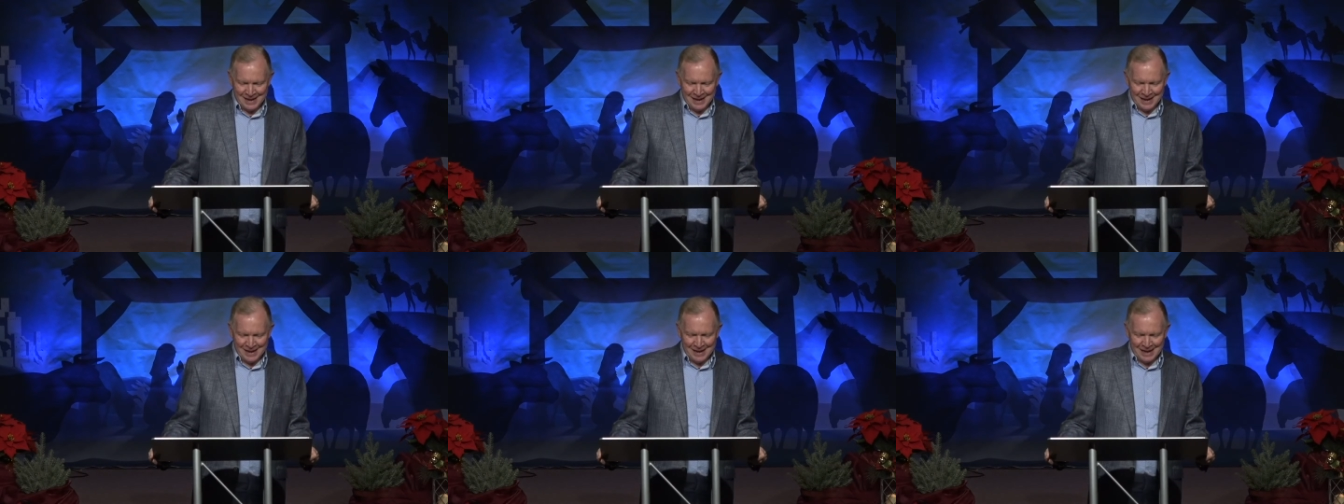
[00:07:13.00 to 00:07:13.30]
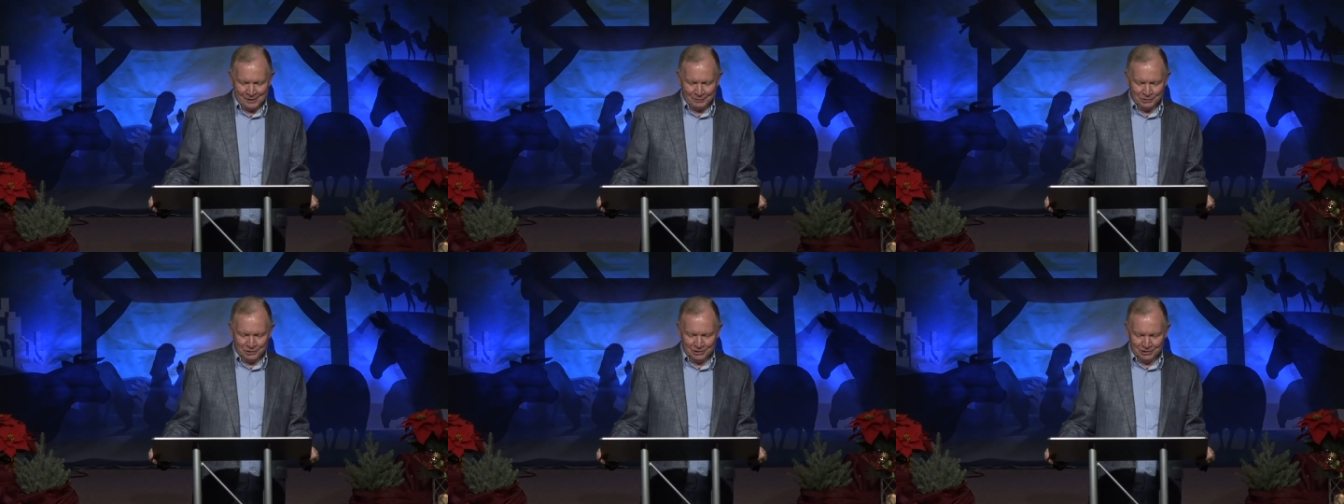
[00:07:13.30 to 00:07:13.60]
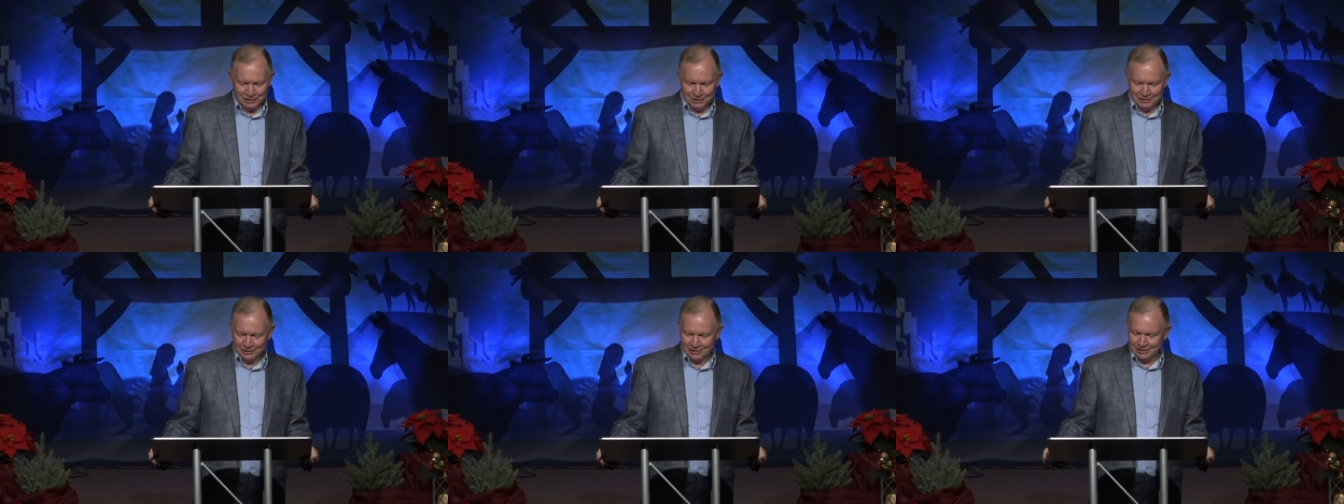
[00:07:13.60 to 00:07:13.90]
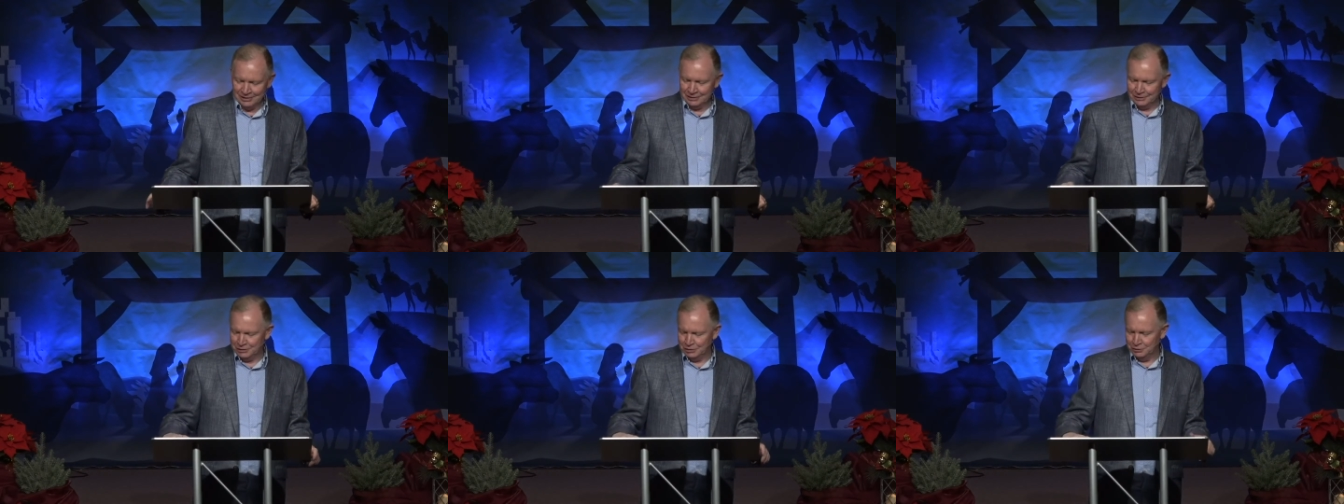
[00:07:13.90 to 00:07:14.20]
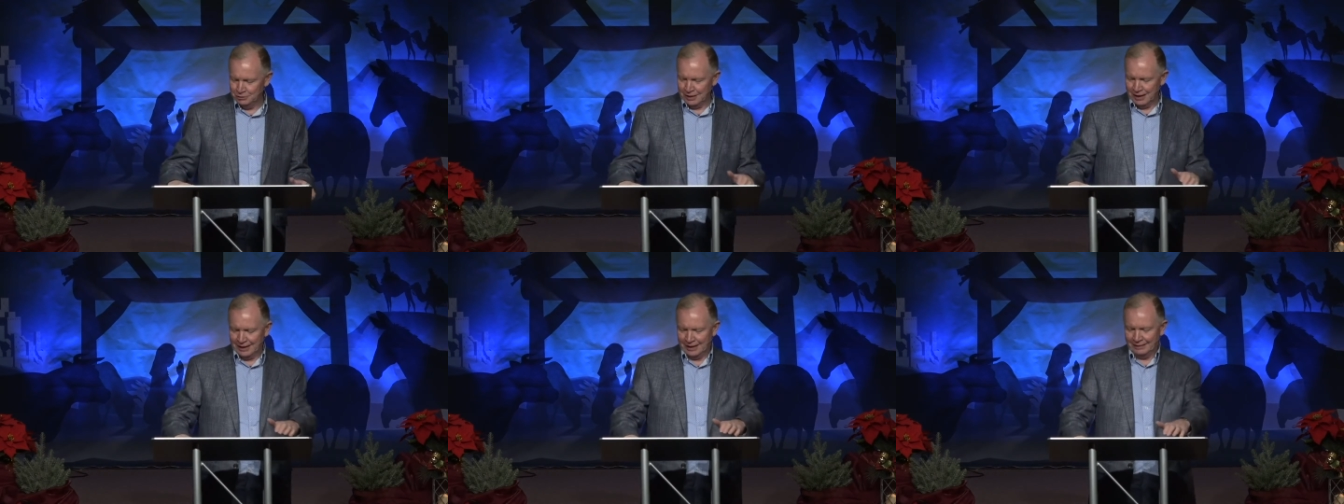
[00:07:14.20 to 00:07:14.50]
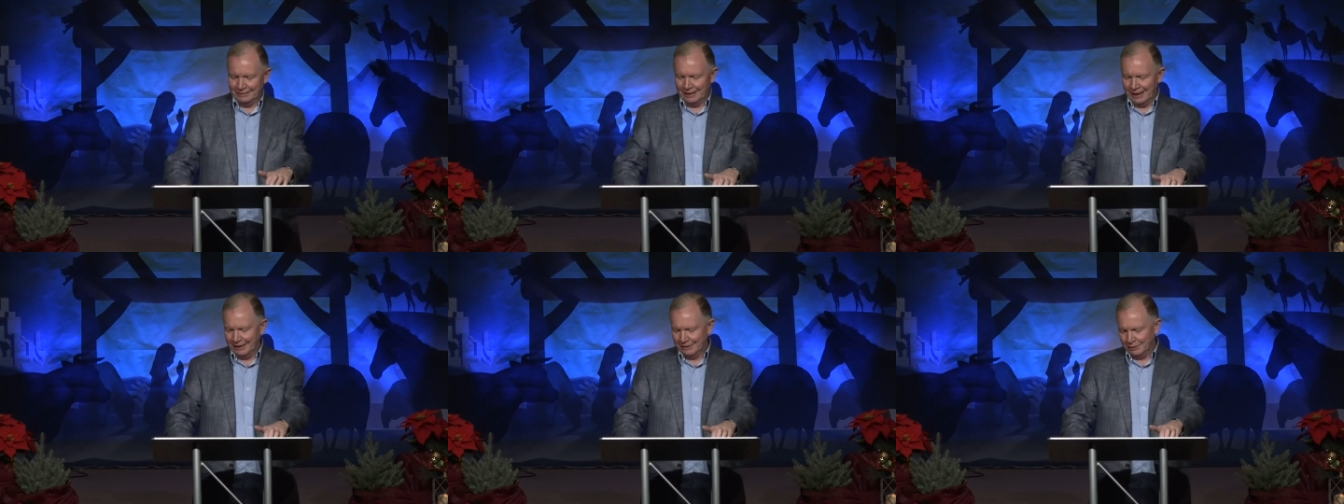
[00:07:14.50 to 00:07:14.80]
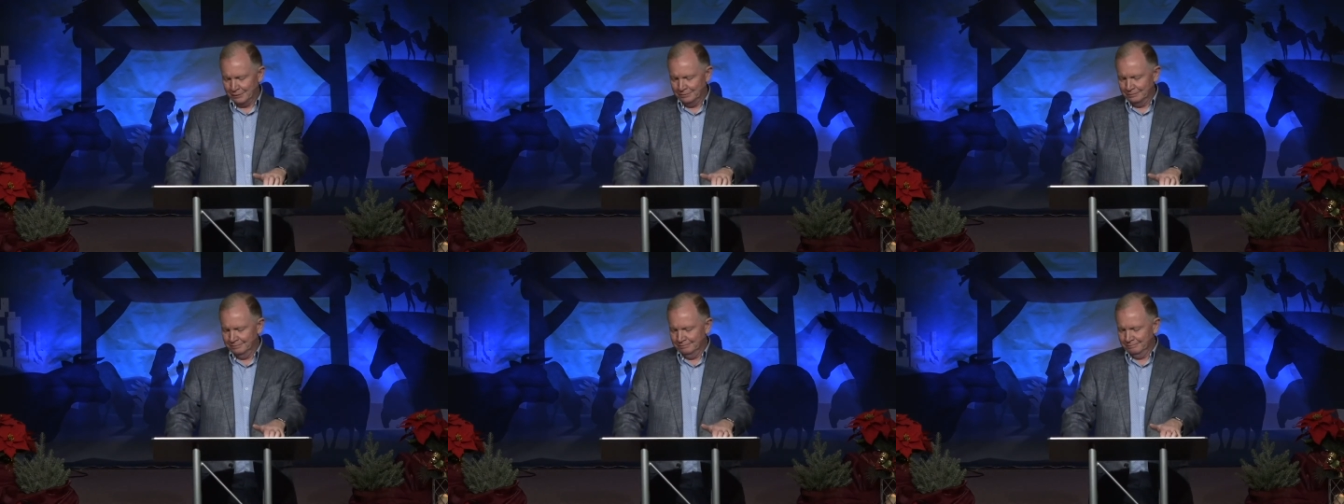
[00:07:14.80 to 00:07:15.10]
I was listening to, I, I
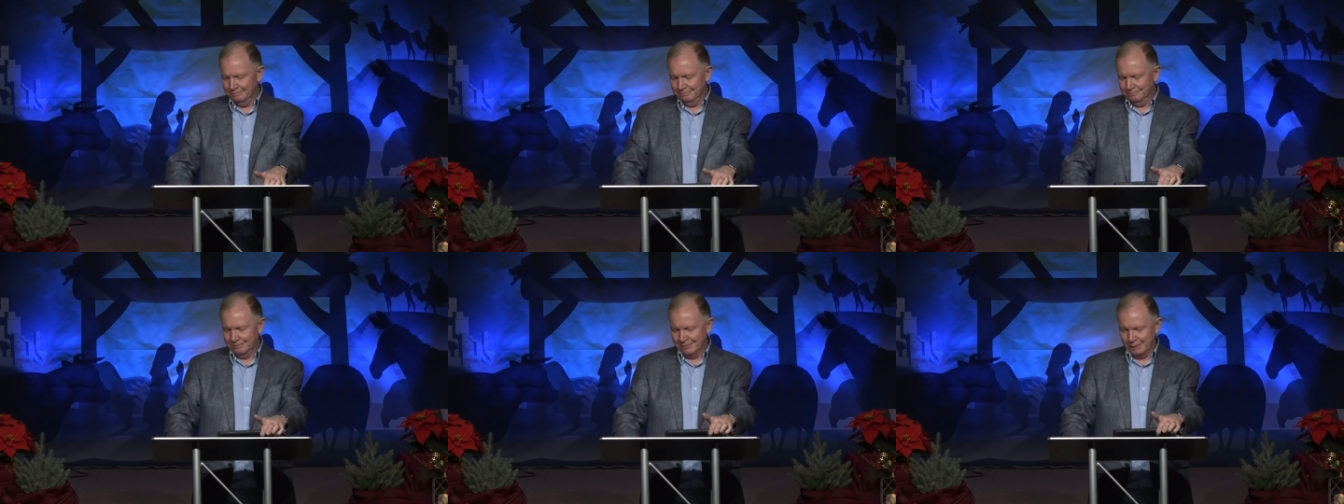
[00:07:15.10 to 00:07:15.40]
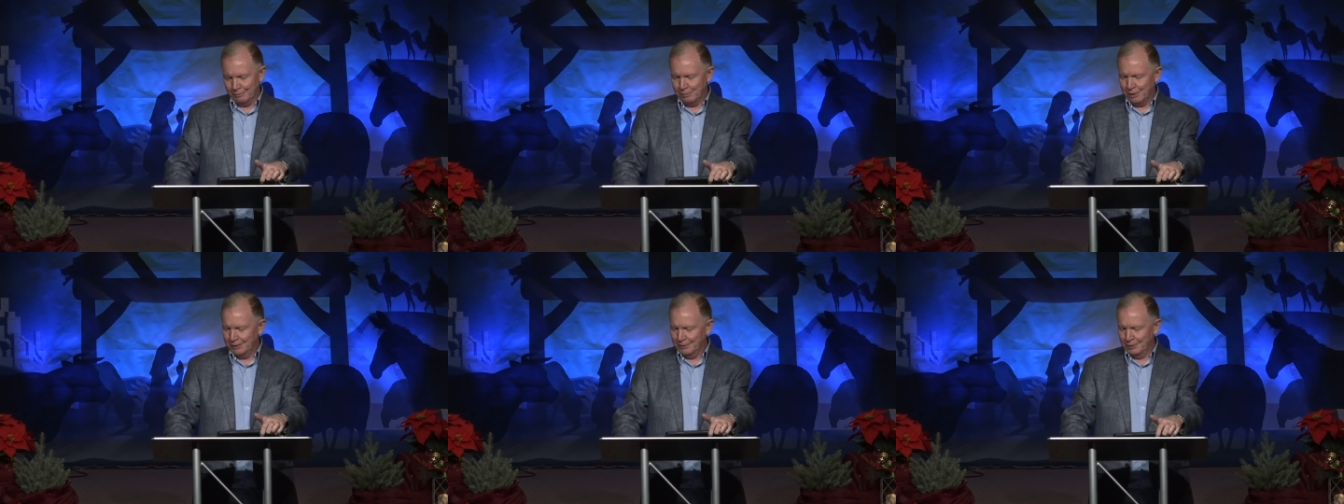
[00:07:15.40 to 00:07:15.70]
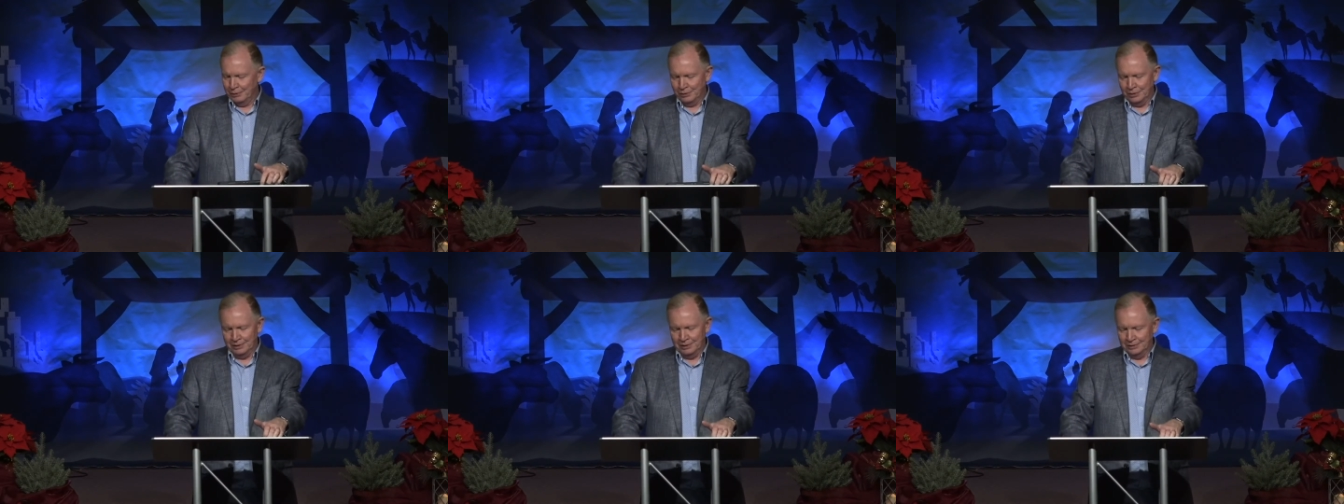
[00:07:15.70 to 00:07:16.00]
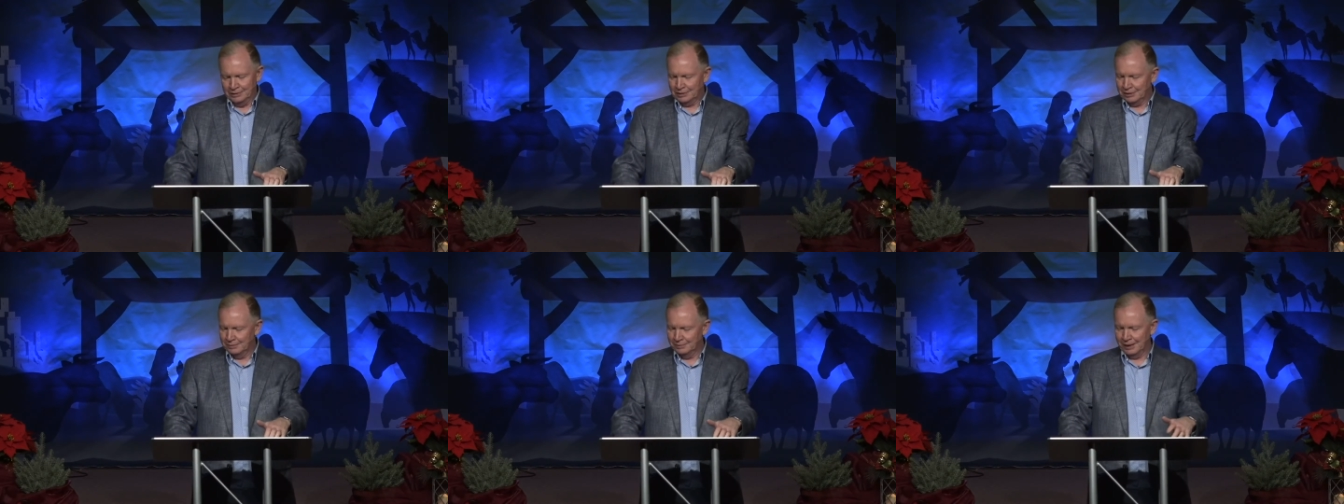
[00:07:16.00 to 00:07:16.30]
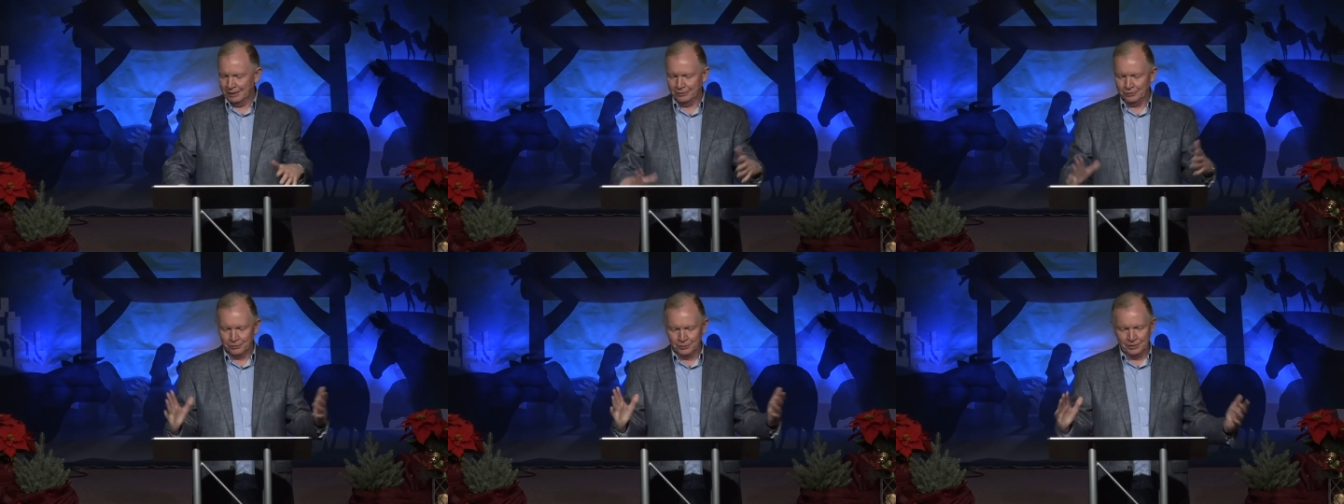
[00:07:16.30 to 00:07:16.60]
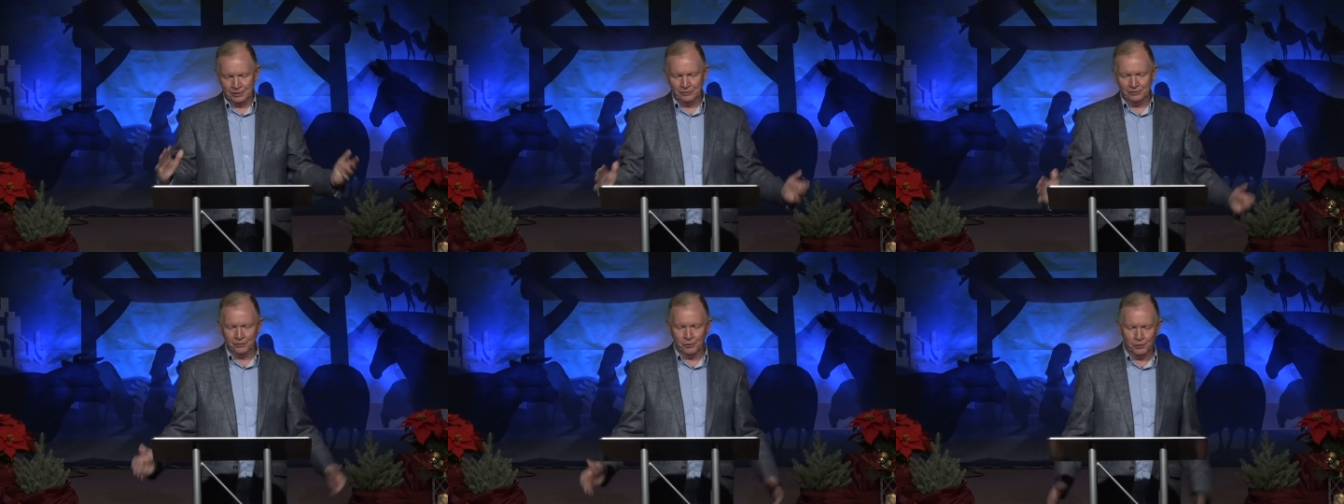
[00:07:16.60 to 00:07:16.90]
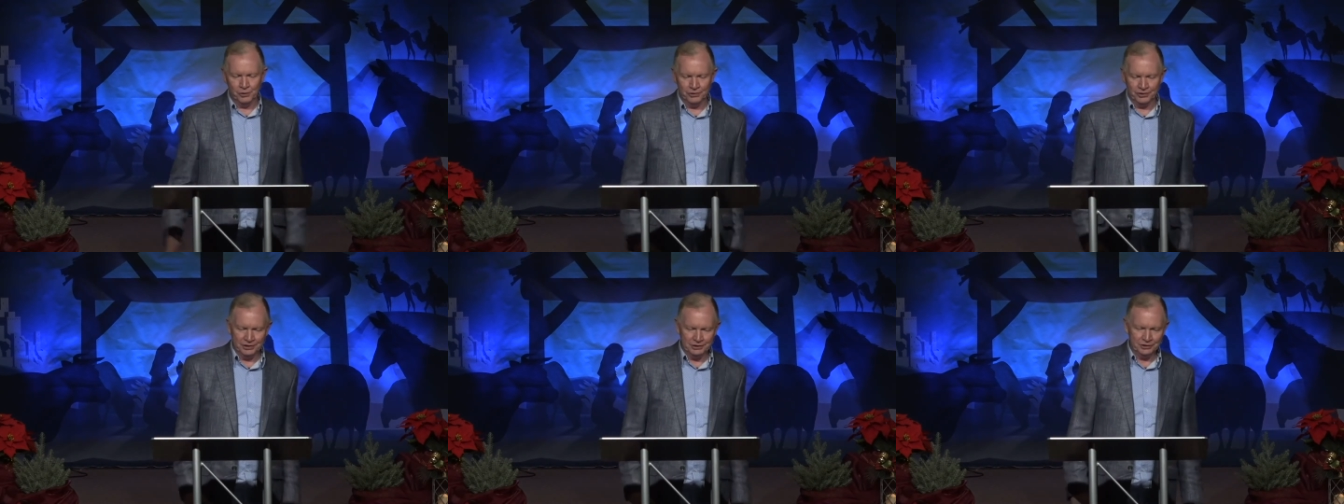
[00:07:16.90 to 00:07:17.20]
don't, I probably only listen about three or
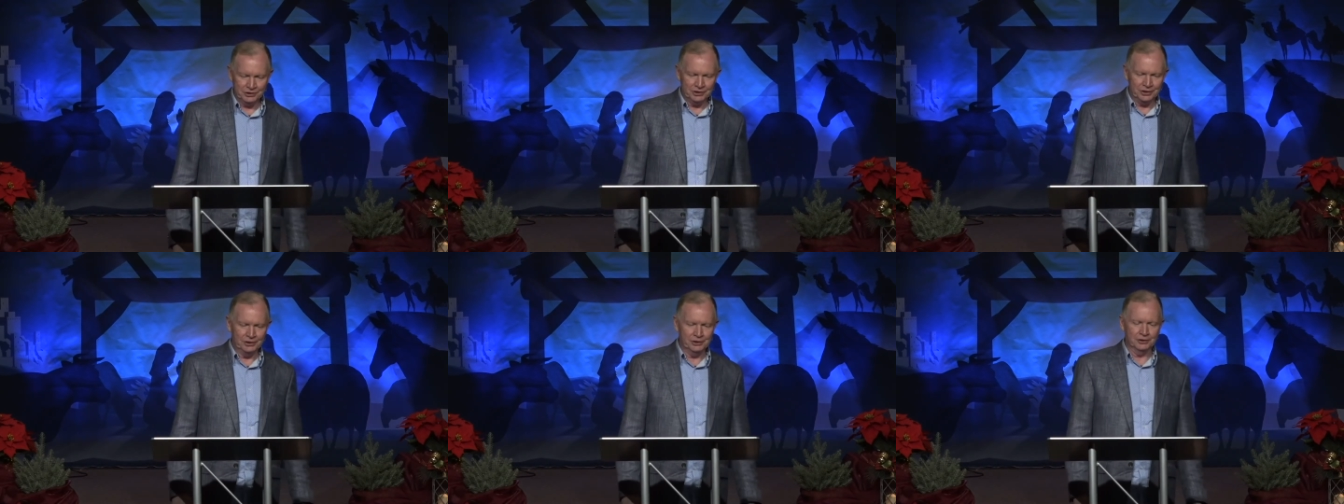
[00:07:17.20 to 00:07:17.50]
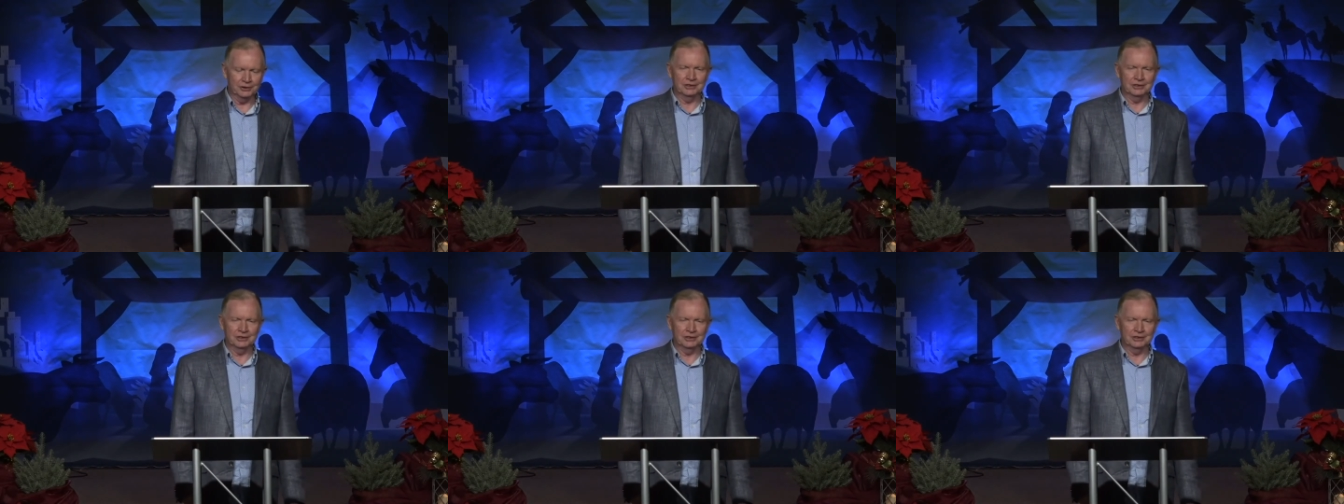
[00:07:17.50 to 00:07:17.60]
four of these a year.